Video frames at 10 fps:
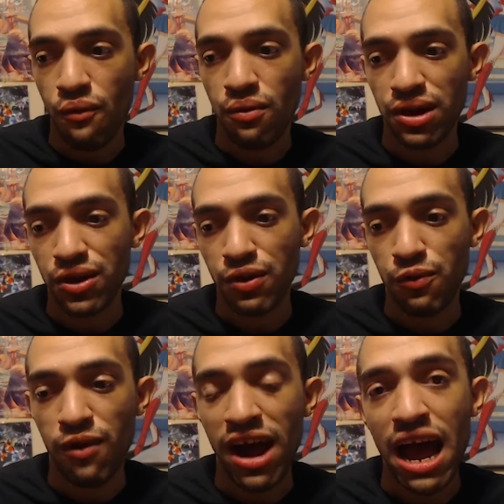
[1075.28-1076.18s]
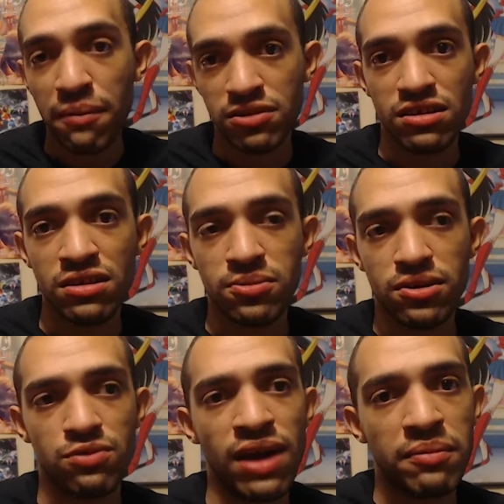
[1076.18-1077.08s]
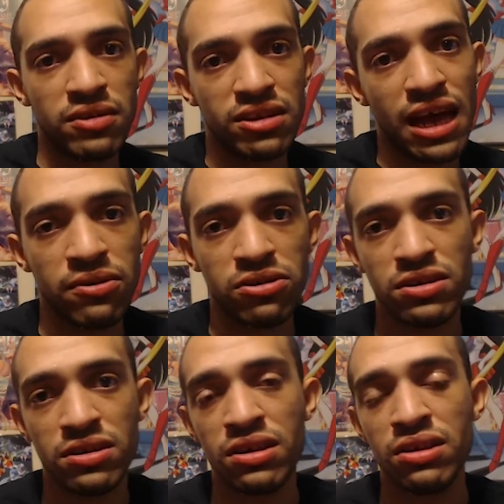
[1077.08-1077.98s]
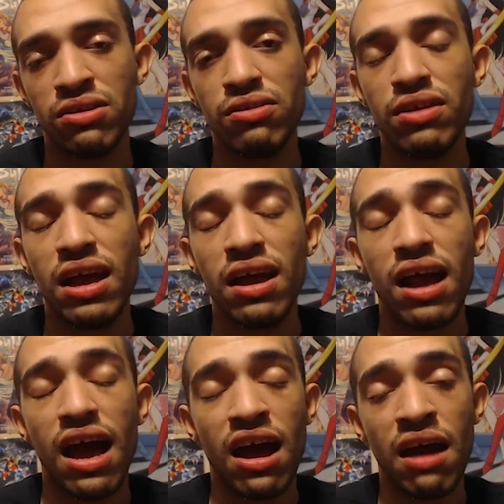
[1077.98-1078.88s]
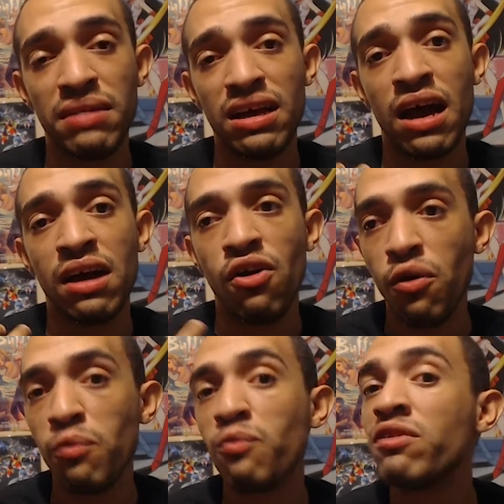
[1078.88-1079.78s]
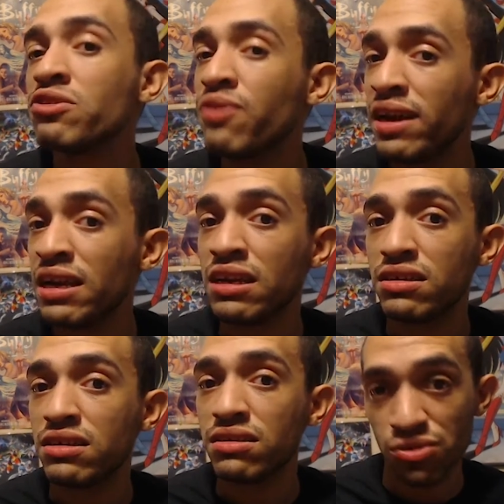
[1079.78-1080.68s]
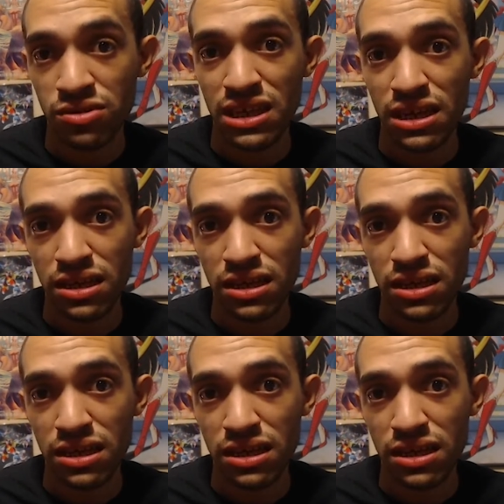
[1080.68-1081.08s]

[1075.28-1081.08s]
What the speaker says: what happens to this person? What happens to that person? You know, I mean, I hope Square Enix do see